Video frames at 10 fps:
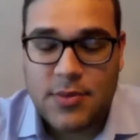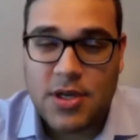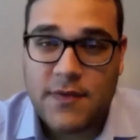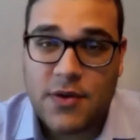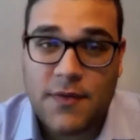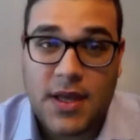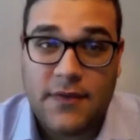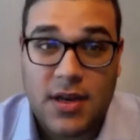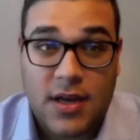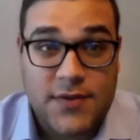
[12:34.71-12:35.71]
You never know if they
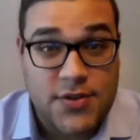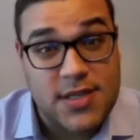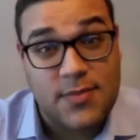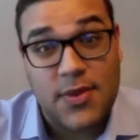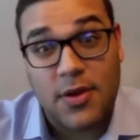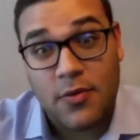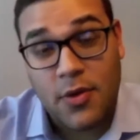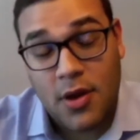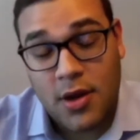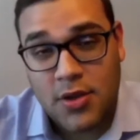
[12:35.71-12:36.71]
have enough should something go
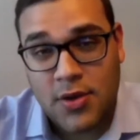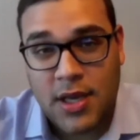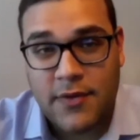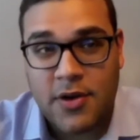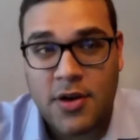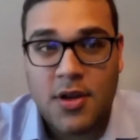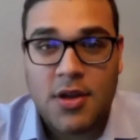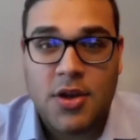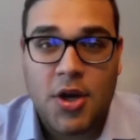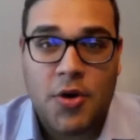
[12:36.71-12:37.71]
wrong. You never
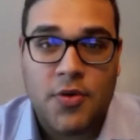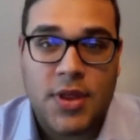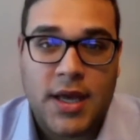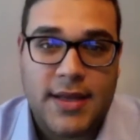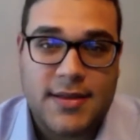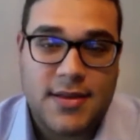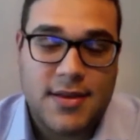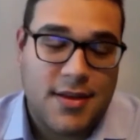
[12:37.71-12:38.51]
know that,